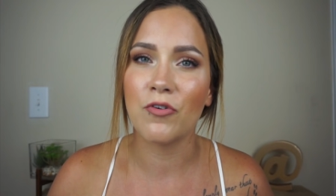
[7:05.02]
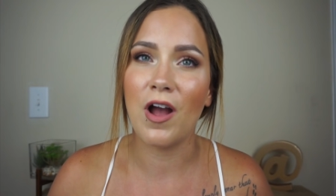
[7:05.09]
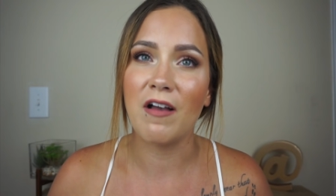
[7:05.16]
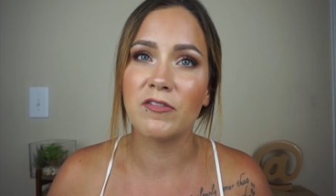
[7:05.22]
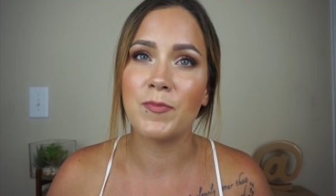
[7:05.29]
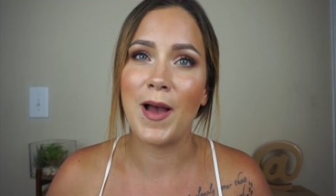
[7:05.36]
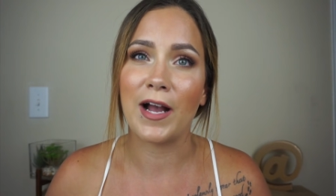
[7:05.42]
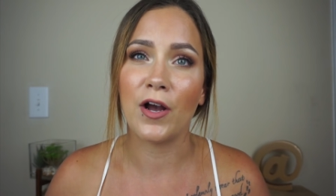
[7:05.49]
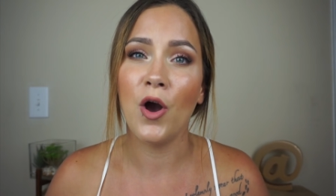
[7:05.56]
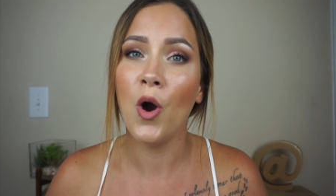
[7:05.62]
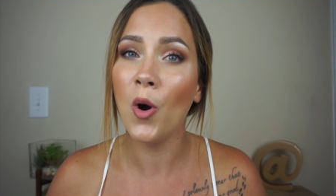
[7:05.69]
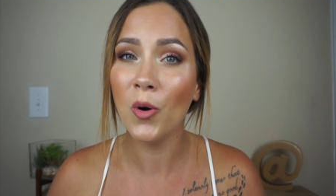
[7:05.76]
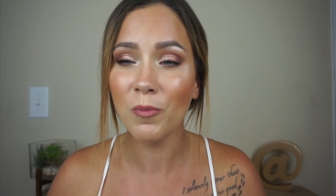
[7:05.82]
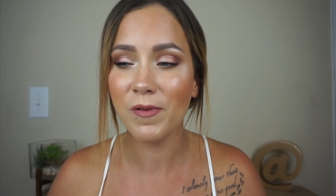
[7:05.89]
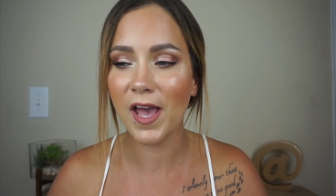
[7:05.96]
arrived back
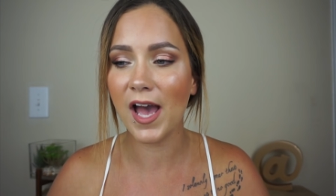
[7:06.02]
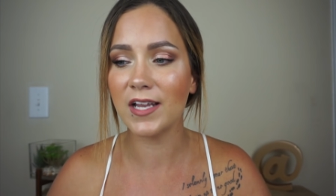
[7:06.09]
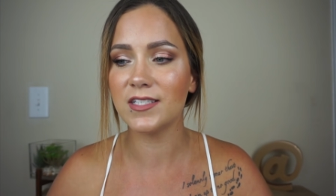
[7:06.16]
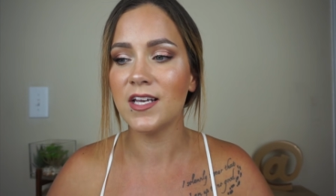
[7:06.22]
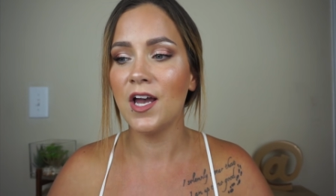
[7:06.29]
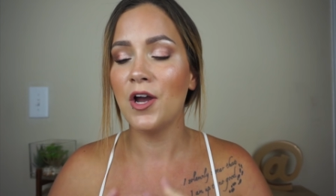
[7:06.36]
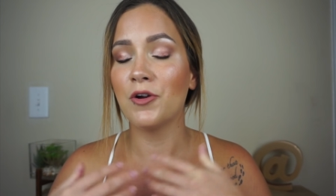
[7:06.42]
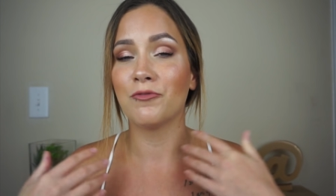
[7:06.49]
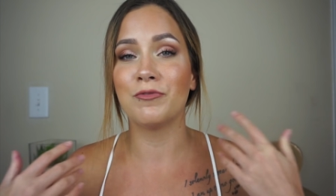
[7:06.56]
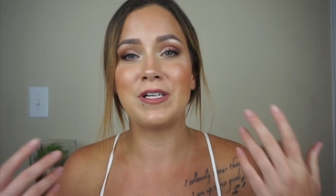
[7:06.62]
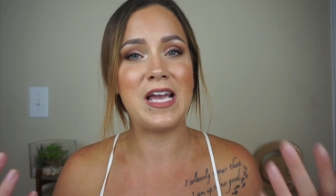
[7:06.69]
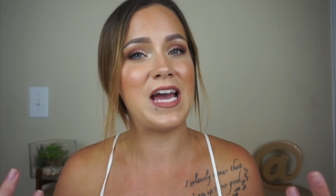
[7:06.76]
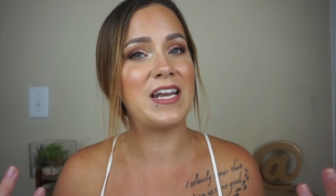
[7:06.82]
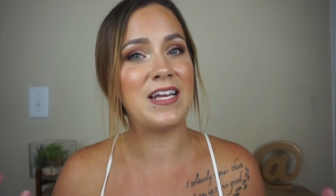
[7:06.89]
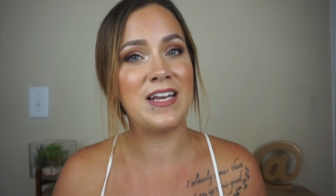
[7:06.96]
home yet.
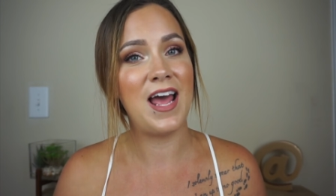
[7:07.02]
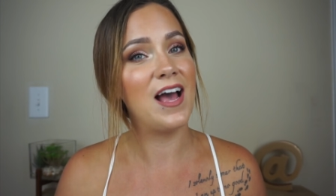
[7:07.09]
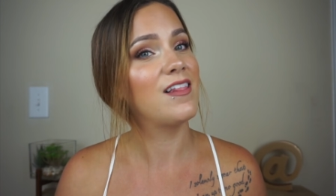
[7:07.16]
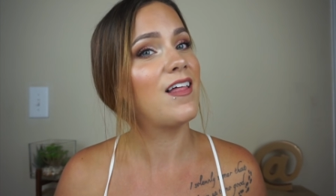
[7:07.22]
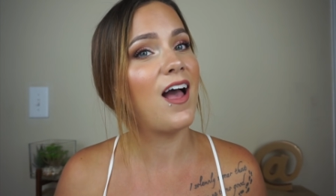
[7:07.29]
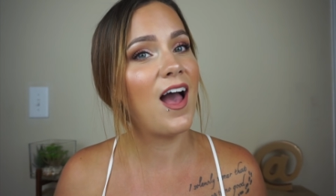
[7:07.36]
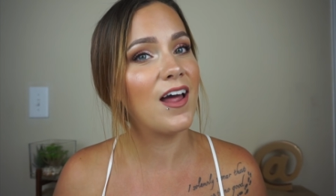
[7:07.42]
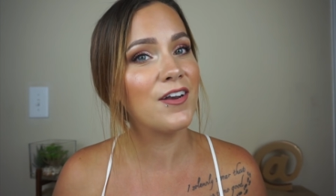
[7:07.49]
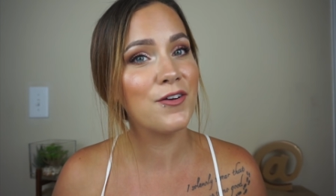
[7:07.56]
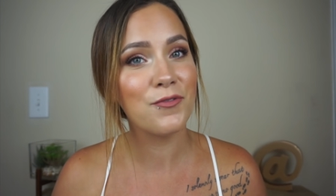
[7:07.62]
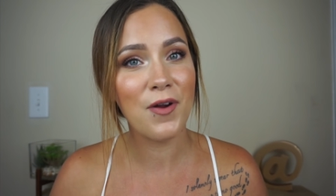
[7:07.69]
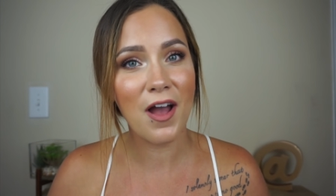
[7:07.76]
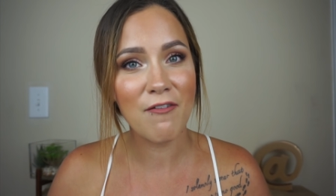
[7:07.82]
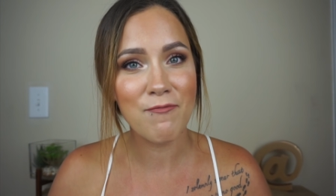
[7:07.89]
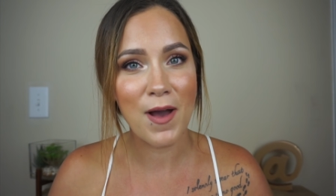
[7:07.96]
Riana and Ella hadn't
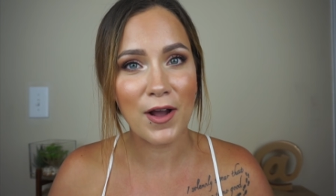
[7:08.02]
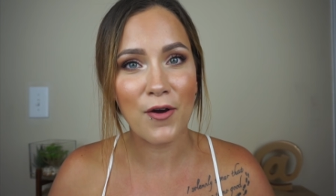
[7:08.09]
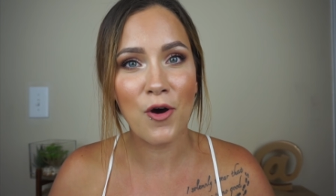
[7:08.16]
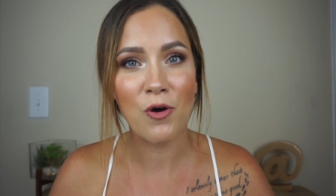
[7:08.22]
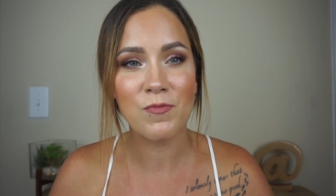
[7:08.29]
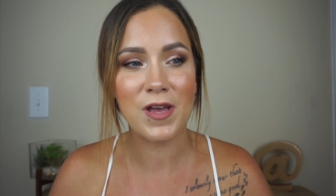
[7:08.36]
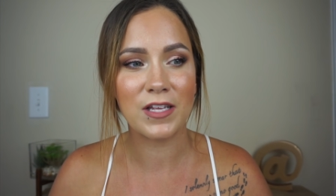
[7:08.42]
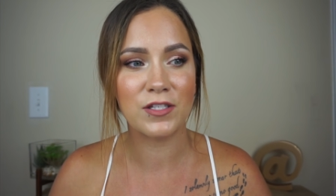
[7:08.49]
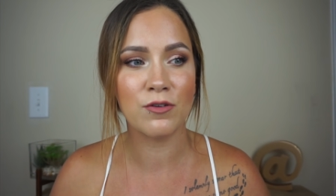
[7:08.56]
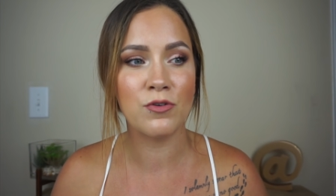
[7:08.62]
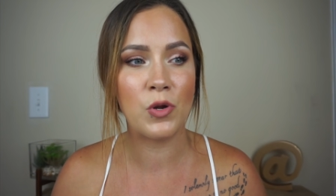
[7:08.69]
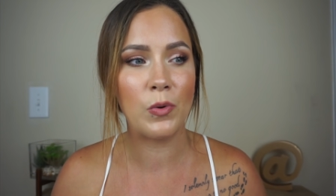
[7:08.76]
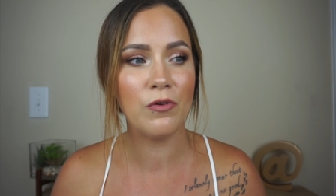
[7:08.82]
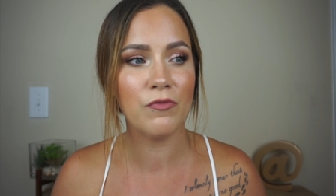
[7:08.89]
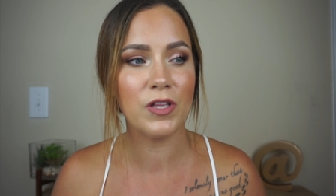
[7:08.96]
arrived back home yet, so
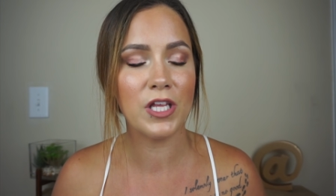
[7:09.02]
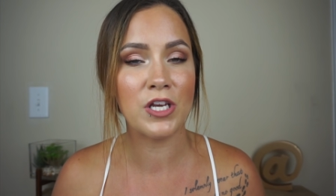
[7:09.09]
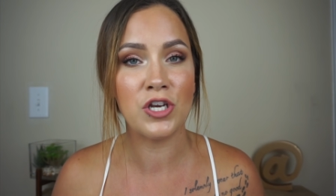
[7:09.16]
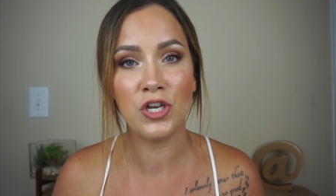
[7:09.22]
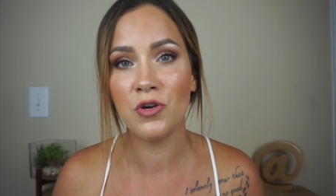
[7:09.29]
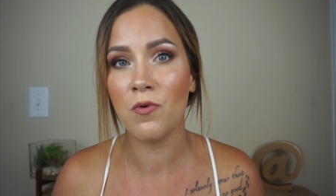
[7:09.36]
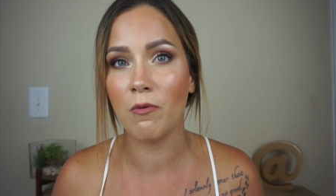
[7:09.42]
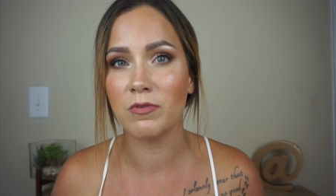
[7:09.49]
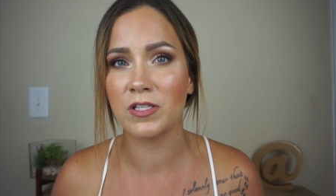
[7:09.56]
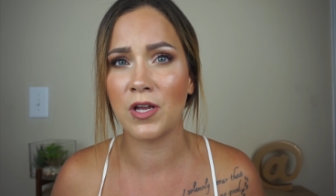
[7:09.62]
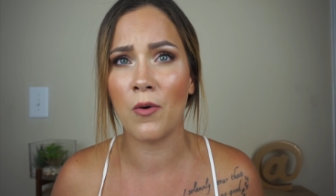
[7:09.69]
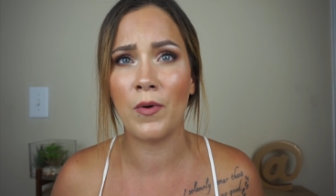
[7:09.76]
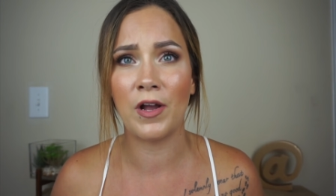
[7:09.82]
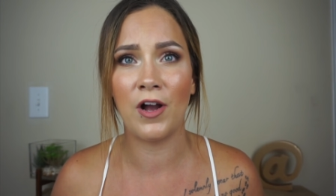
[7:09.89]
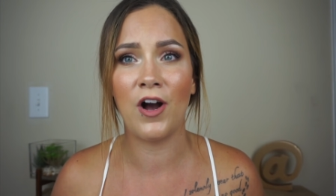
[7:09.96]
no one really knew what was
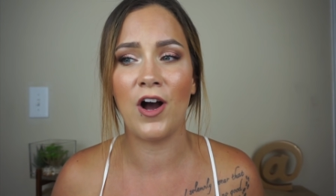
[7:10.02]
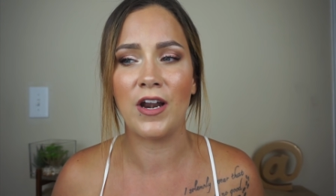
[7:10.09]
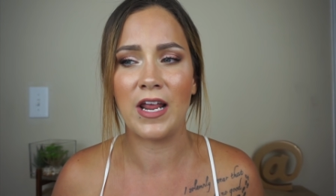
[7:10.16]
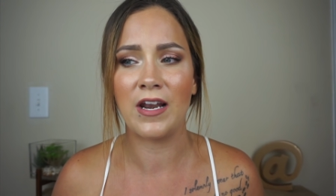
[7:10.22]
going on.